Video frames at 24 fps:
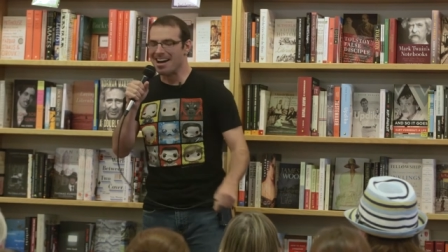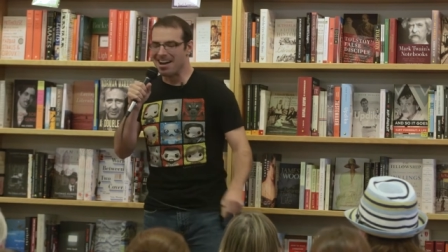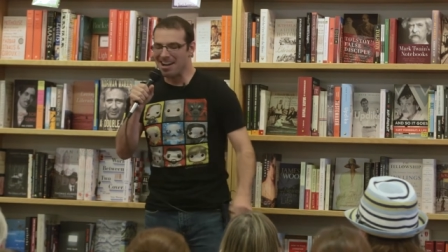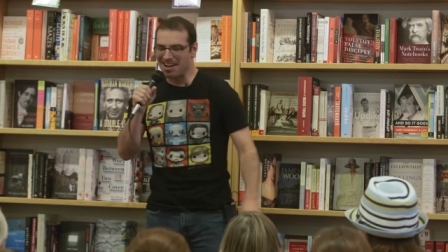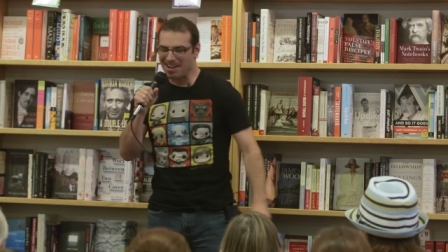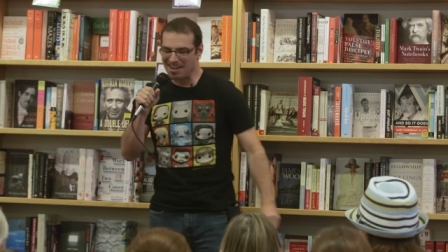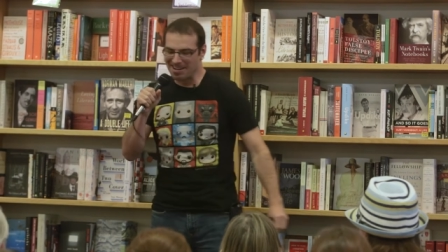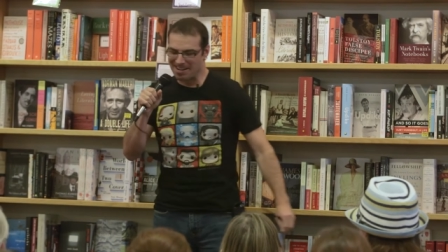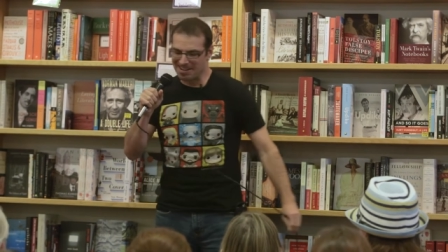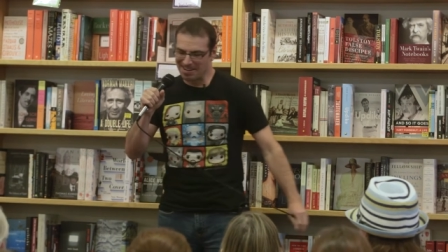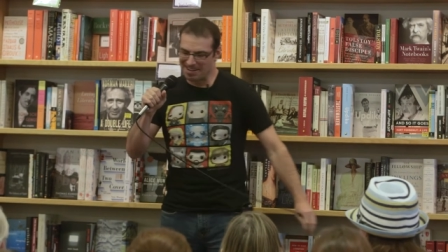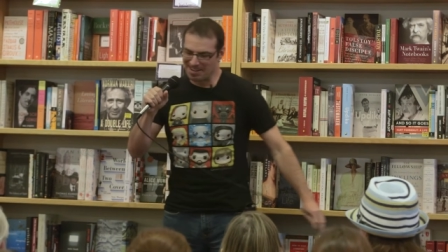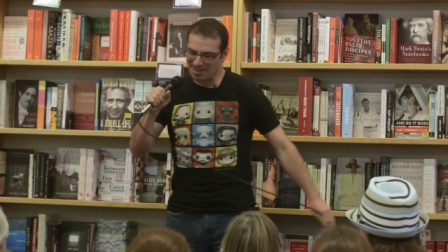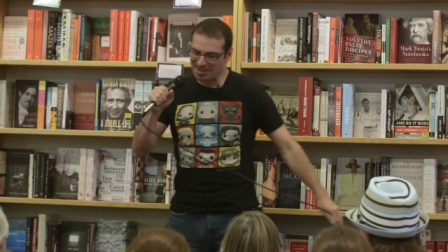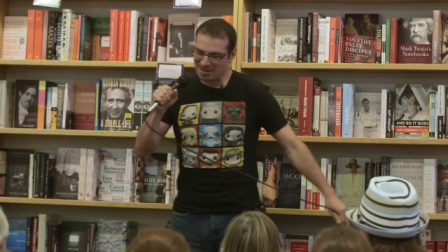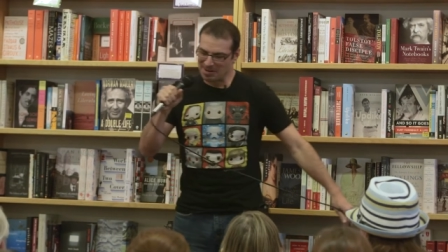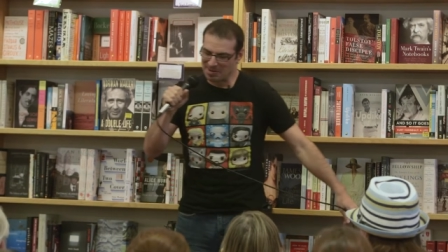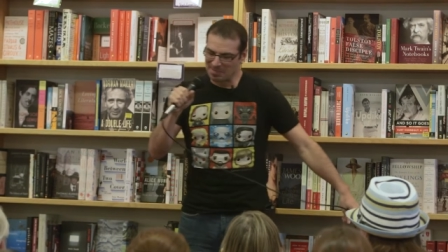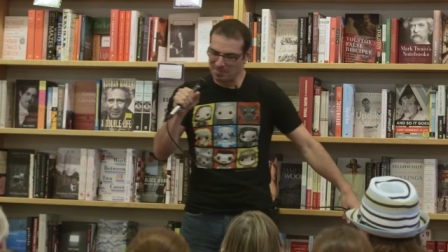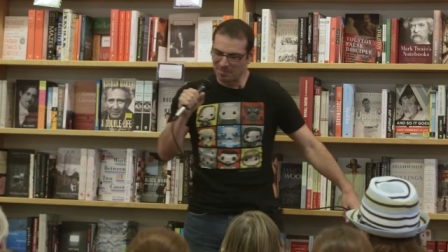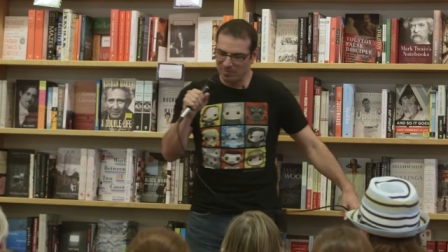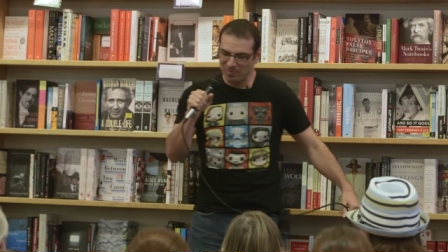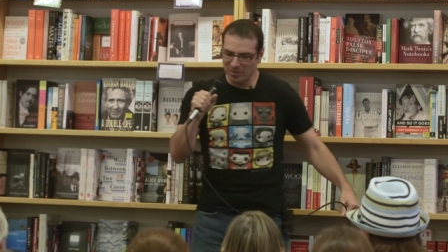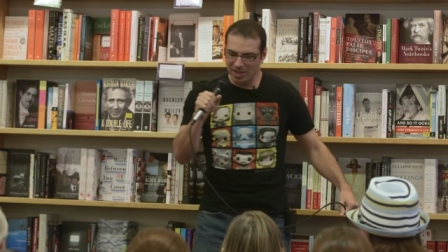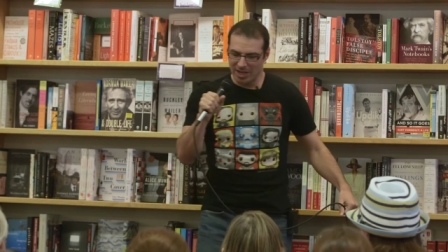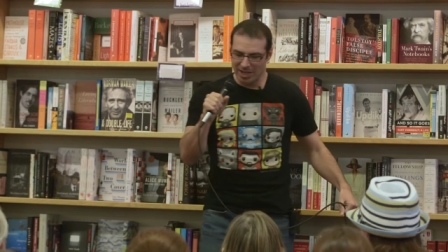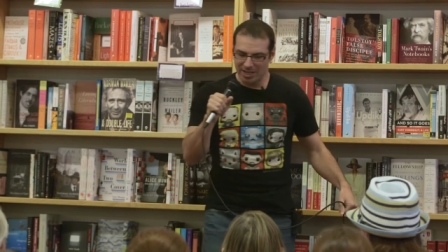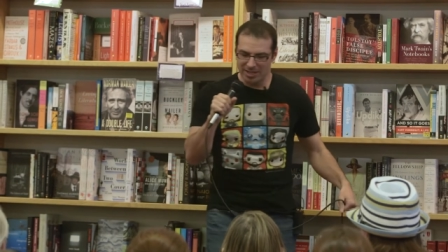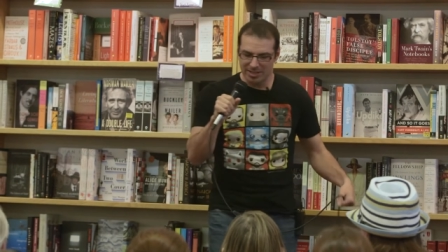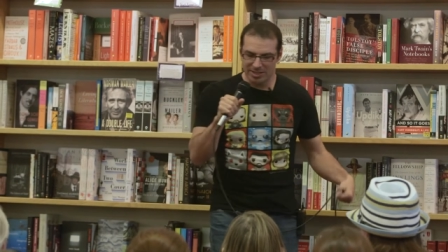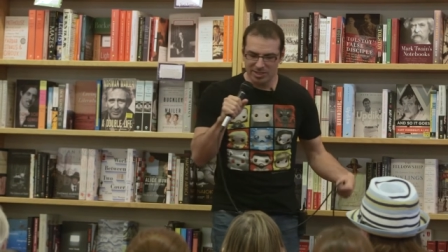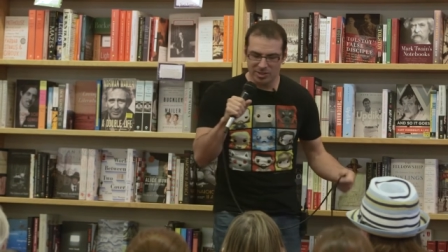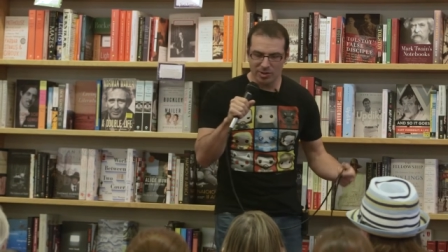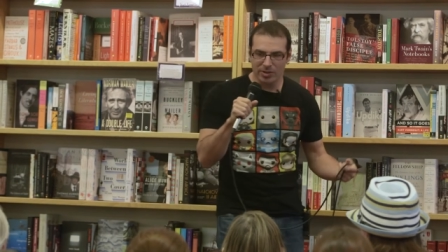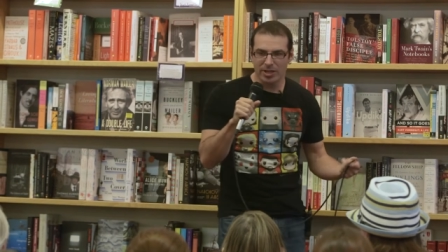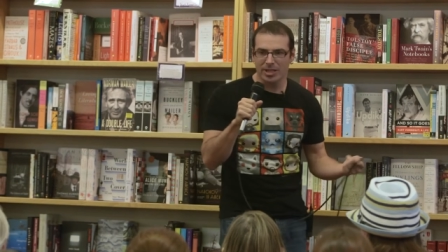Um,
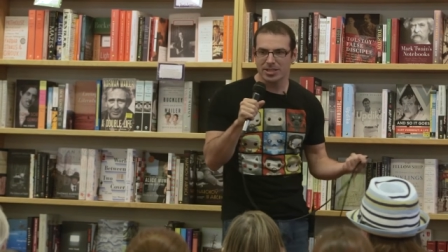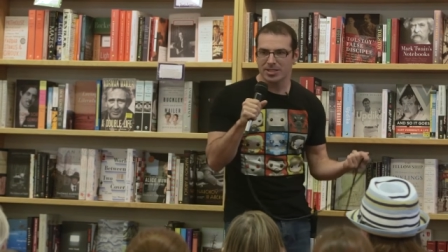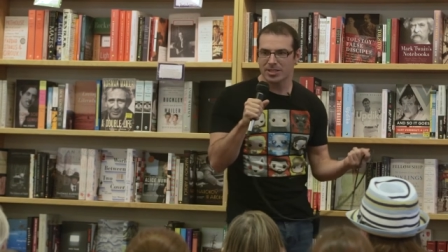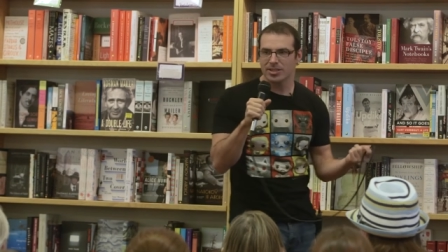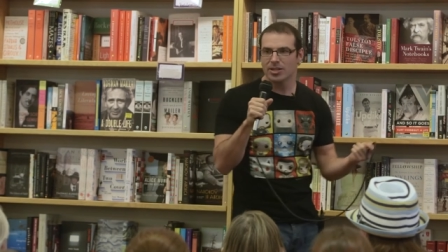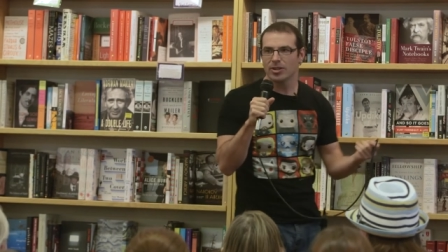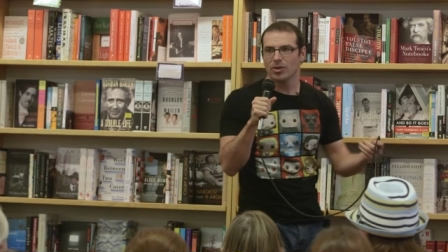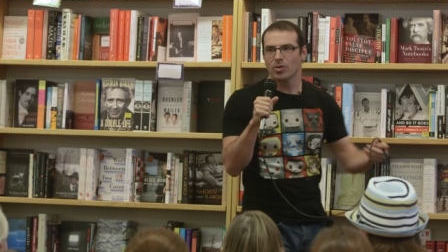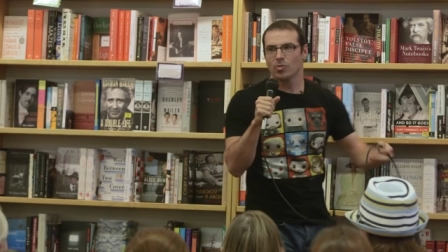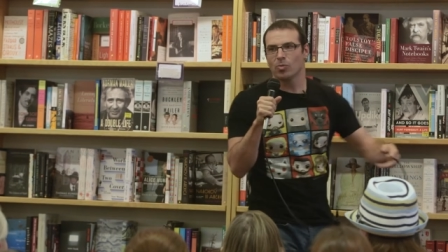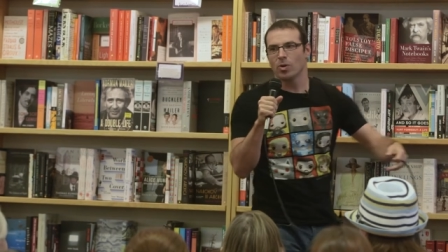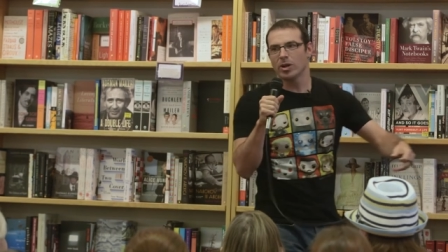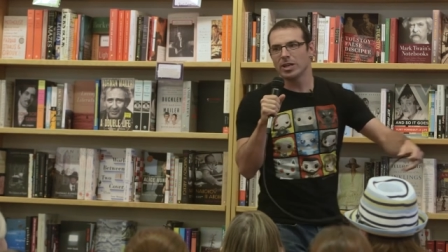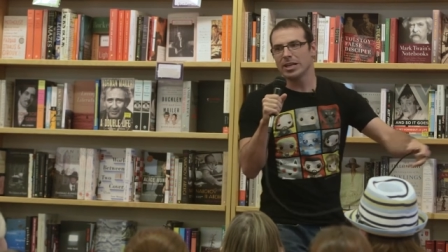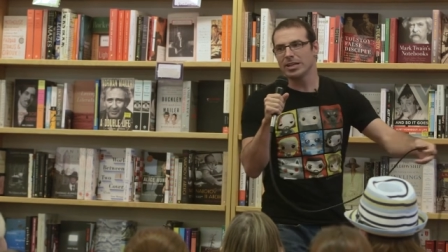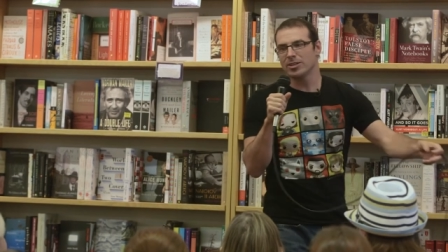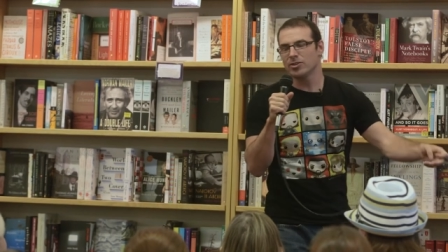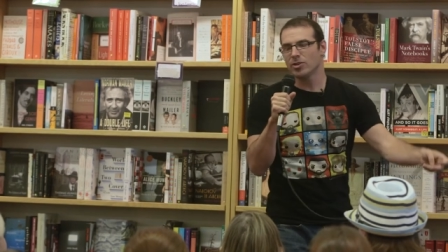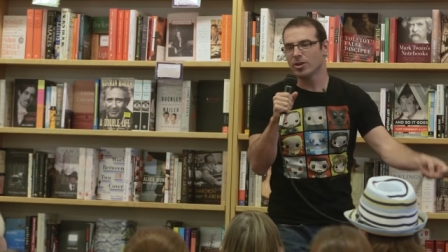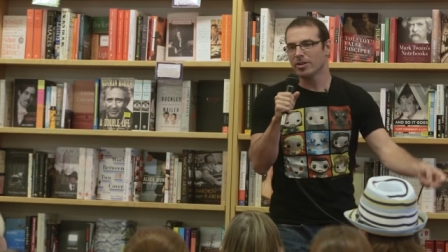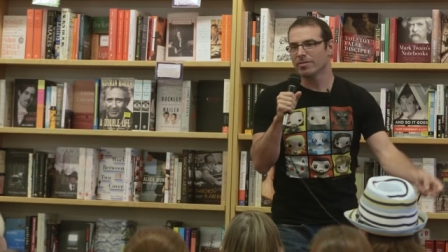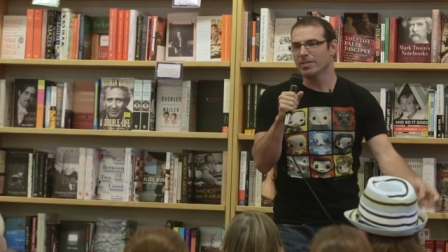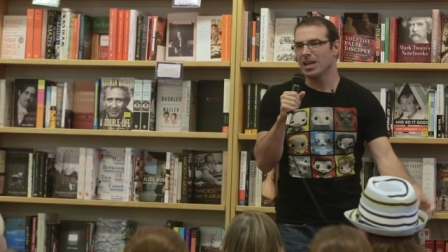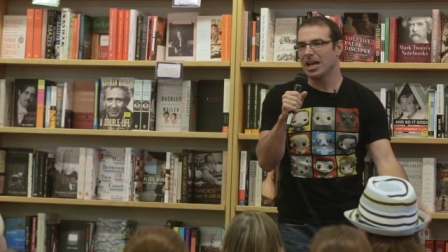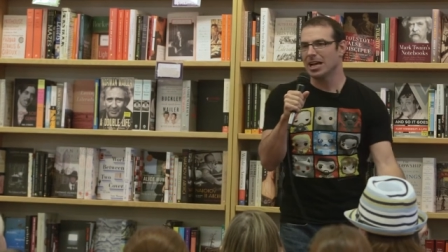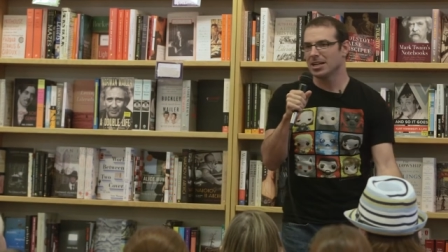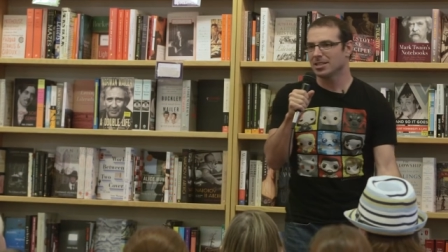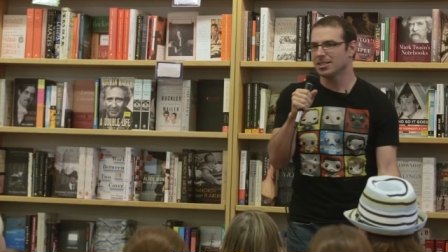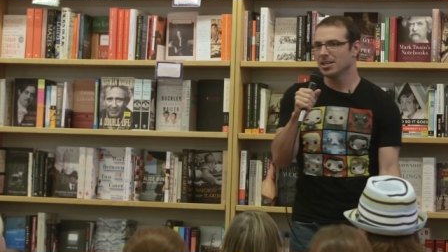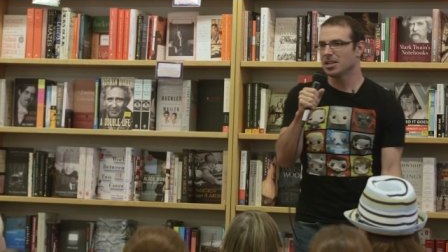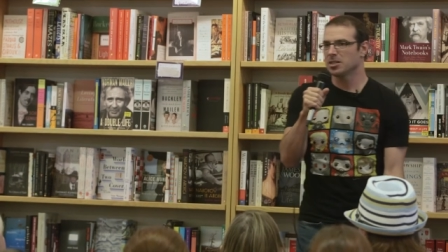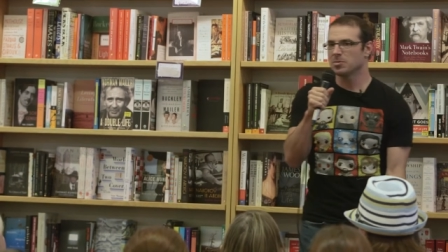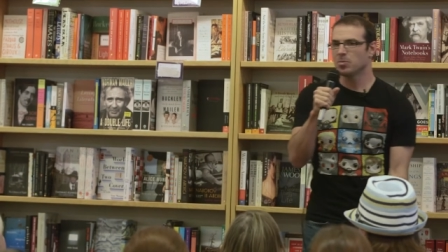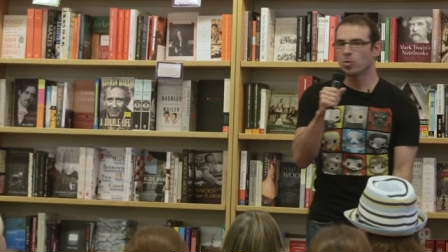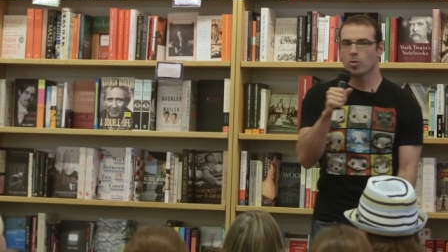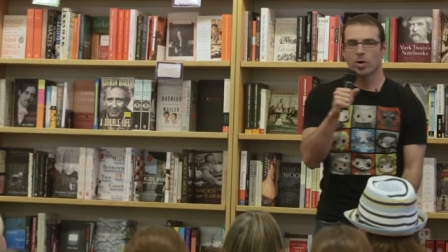and so that's you know one sort of
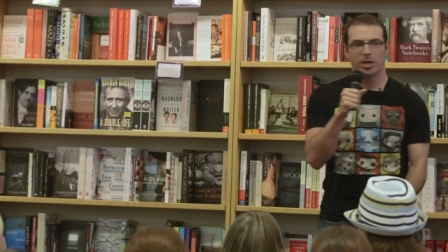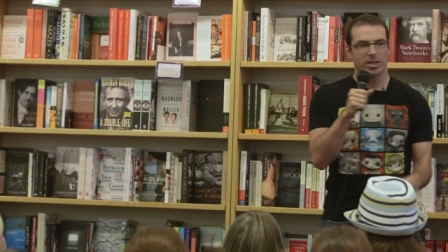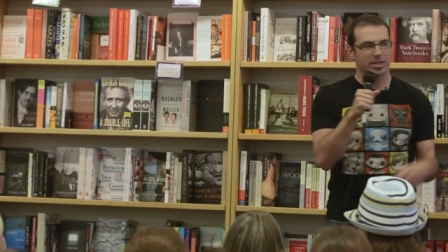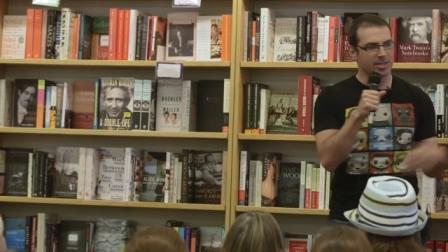access point.